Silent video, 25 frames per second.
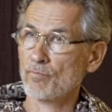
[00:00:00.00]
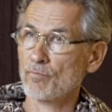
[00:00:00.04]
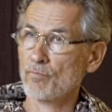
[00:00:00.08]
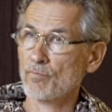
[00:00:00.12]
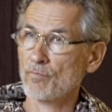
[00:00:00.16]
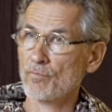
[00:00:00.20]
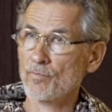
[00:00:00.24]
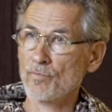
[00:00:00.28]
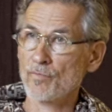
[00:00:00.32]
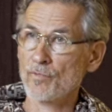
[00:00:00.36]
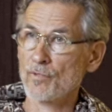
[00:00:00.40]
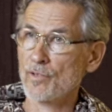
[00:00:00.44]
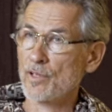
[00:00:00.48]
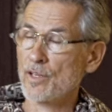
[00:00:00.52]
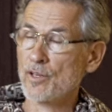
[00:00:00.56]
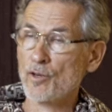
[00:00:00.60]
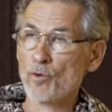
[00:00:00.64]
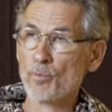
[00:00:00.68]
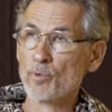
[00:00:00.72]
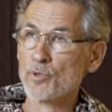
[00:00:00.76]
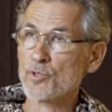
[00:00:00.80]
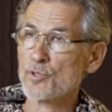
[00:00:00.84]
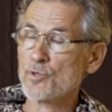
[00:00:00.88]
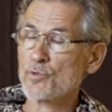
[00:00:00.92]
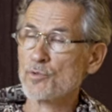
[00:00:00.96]
an
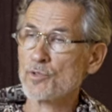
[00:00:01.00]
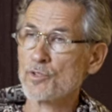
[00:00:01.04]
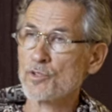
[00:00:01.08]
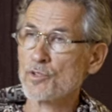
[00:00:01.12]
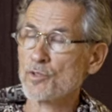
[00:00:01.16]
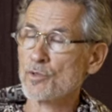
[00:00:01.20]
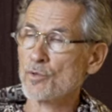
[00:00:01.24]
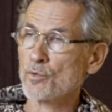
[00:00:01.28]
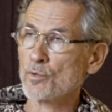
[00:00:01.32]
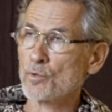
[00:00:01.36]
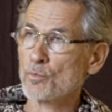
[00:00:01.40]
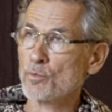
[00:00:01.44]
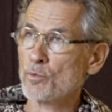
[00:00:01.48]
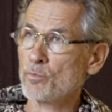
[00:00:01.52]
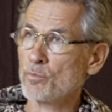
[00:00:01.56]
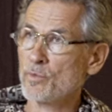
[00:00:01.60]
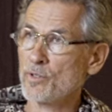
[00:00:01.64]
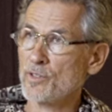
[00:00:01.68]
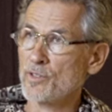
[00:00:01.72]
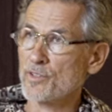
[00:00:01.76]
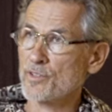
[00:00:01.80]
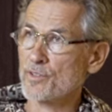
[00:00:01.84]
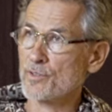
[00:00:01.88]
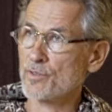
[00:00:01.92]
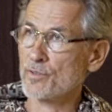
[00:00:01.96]
opportunity not to be
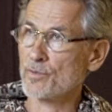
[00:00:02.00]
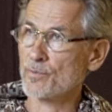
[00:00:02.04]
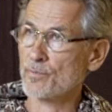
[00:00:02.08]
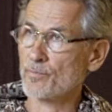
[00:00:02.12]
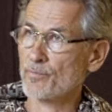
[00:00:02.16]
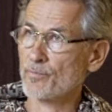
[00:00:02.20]
missed.